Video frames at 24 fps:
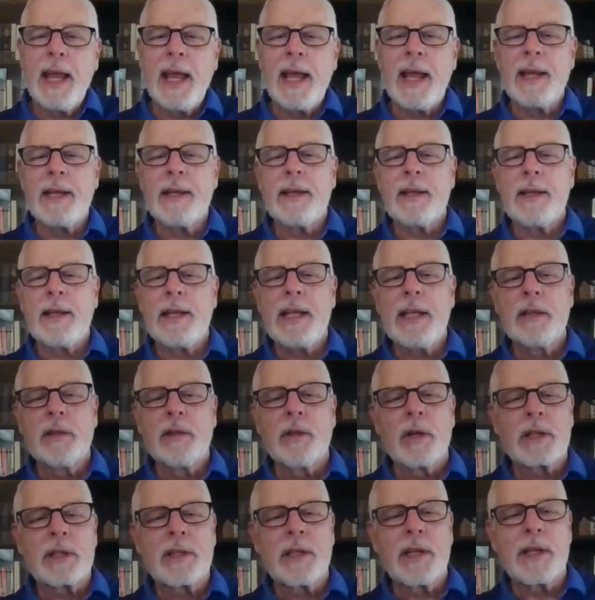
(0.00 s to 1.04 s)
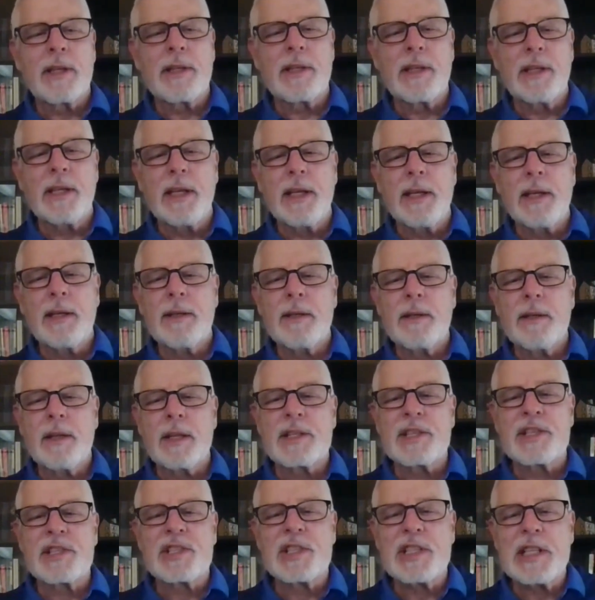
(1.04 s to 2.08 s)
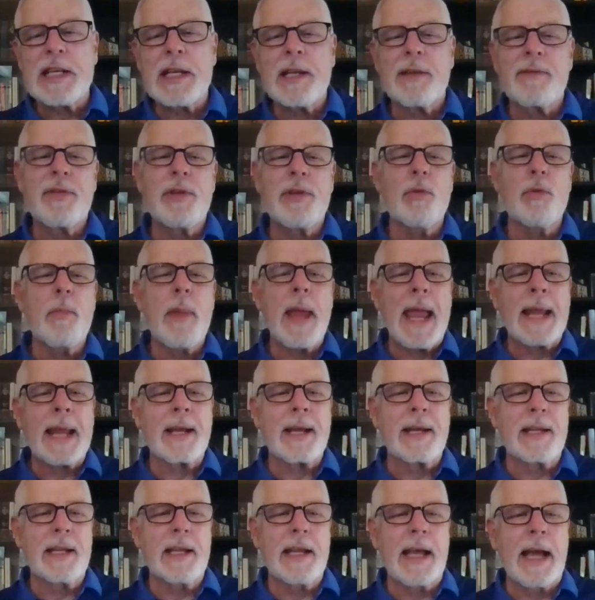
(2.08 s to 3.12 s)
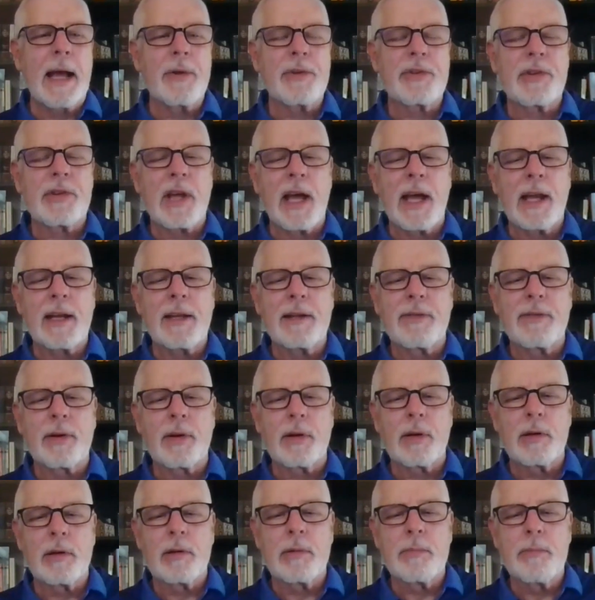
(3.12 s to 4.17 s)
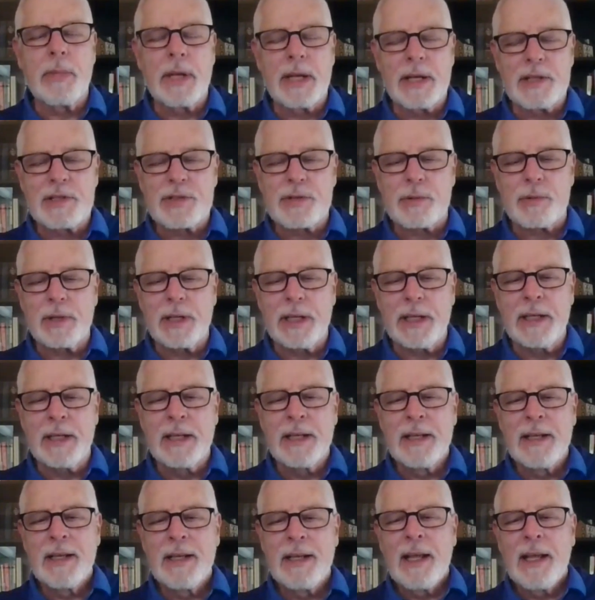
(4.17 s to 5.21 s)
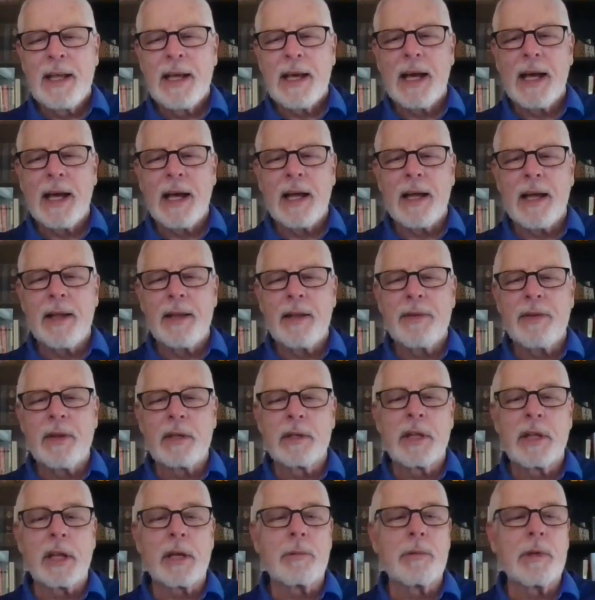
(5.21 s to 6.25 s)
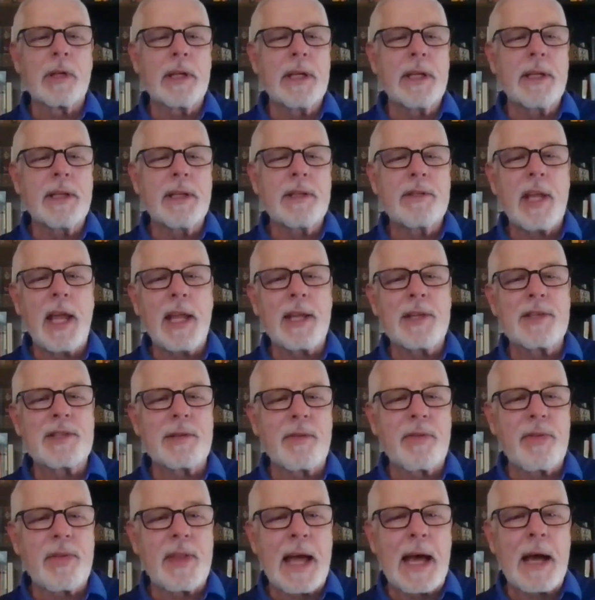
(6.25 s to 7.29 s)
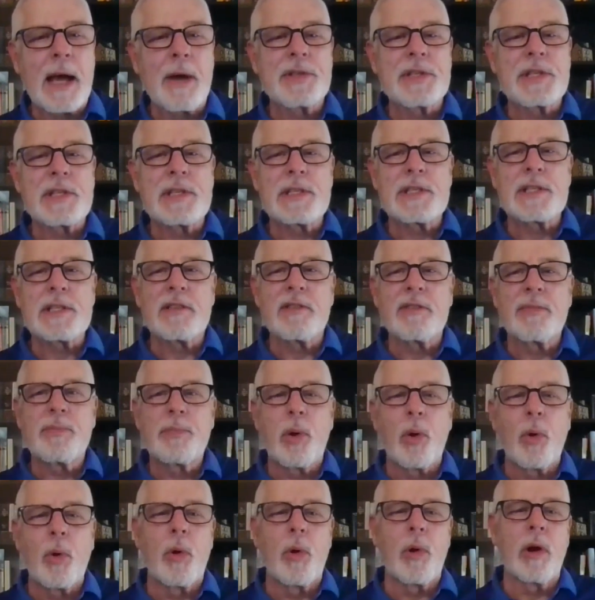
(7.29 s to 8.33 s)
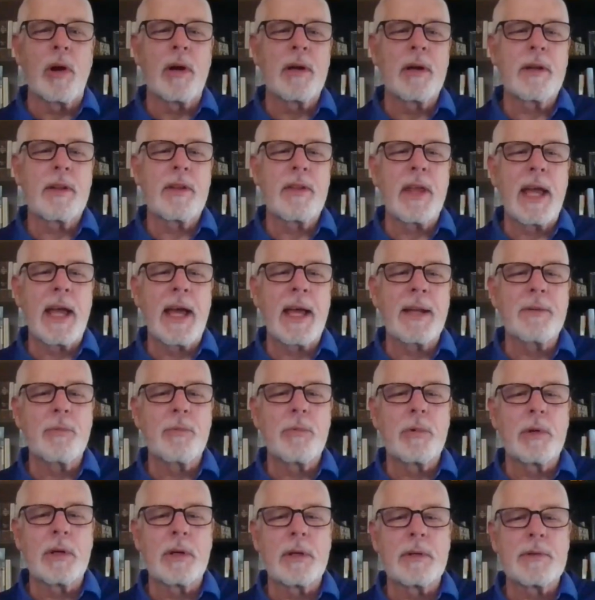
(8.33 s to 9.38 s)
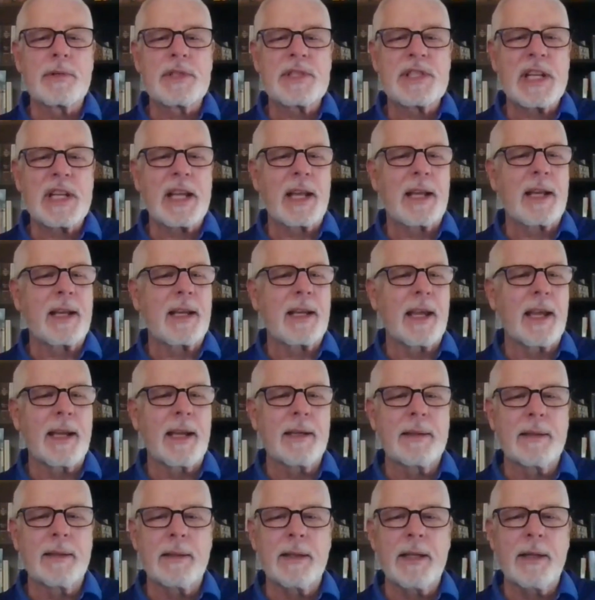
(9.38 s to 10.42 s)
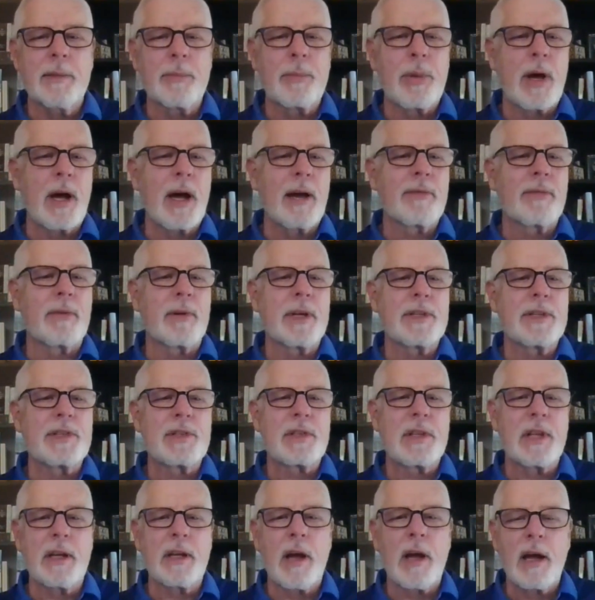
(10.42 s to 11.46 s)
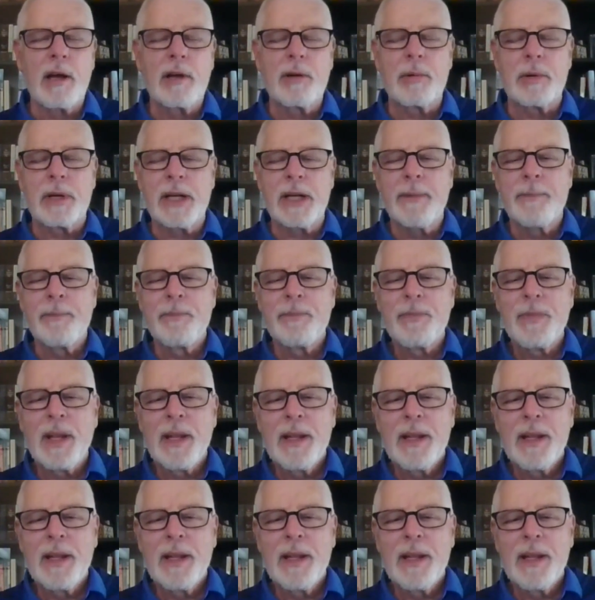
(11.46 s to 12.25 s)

And he looked at the sea of humanity outside of her ministry. The literally tens of thousands of poor that were sick and impoverished and hungry.